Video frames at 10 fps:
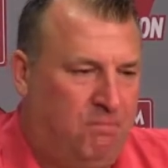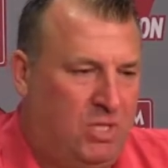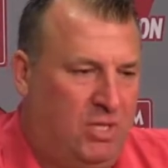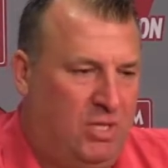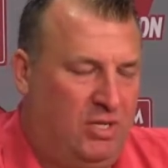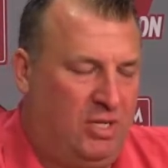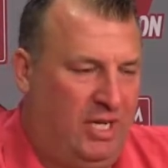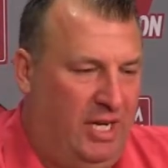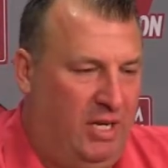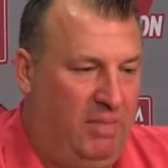
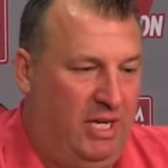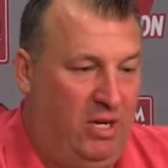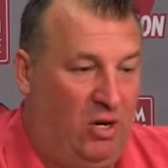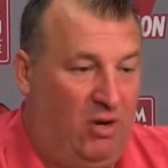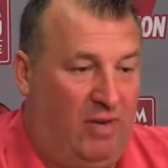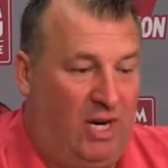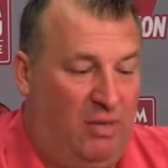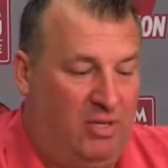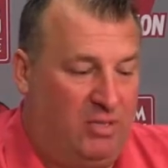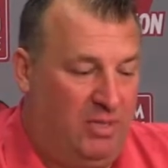Again, to be in our
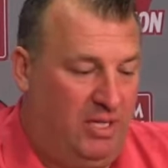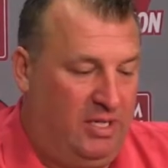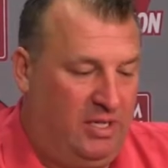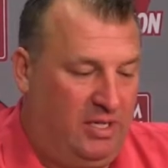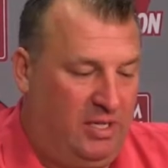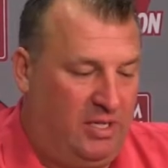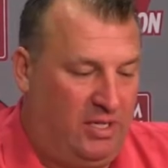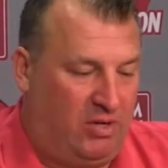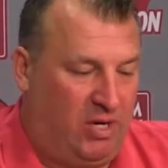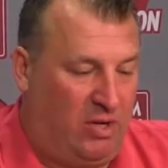environment, to be in
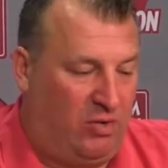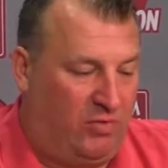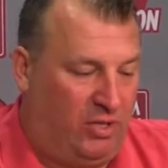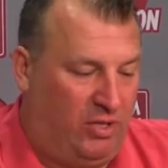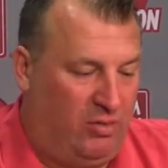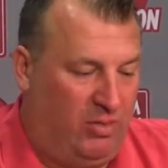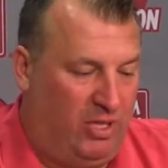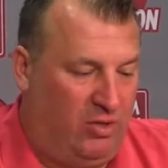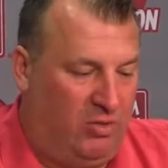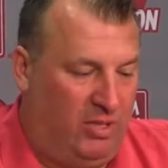a crowd, hopefully, that'll be
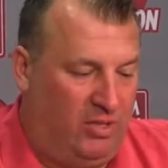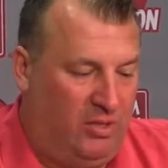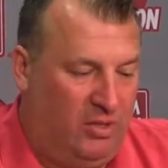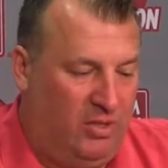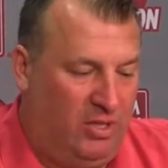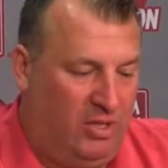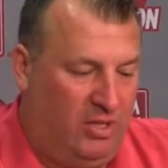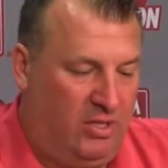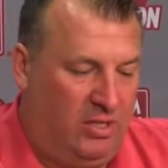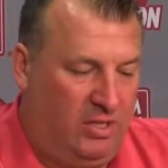a little bit
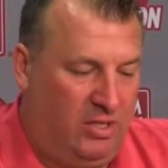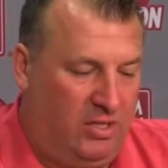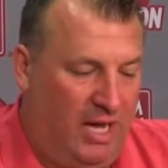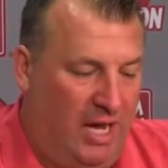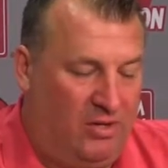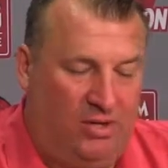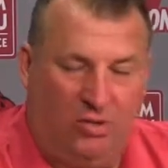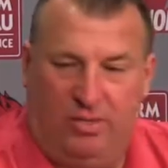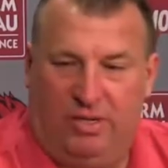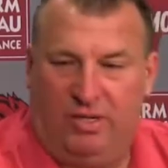loud, a
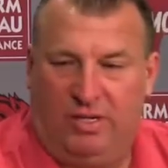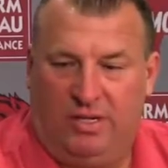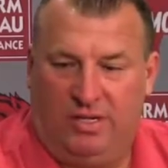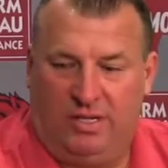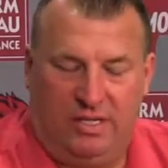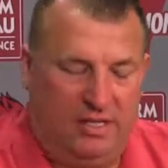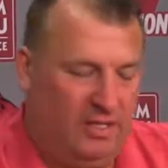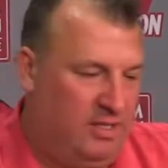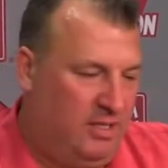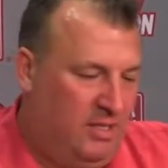little
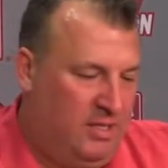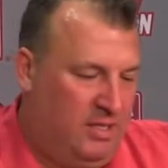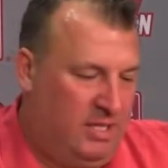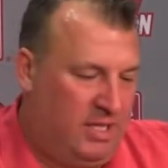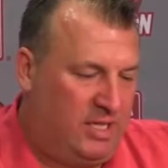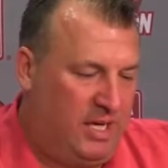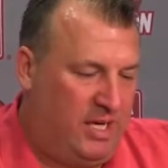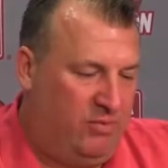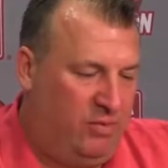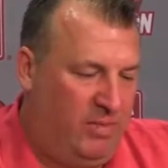bit
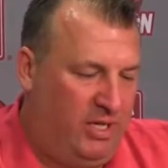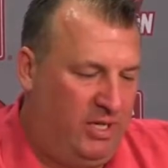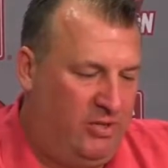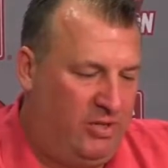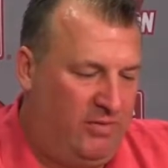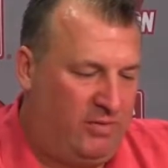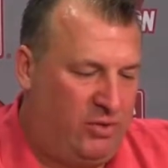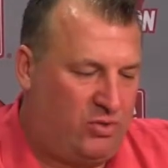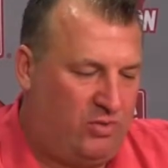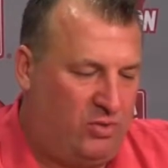excited would be a good thing for
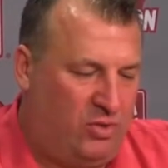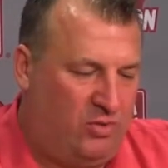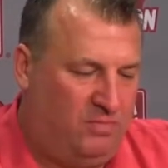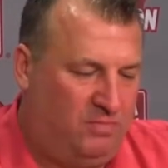us overall.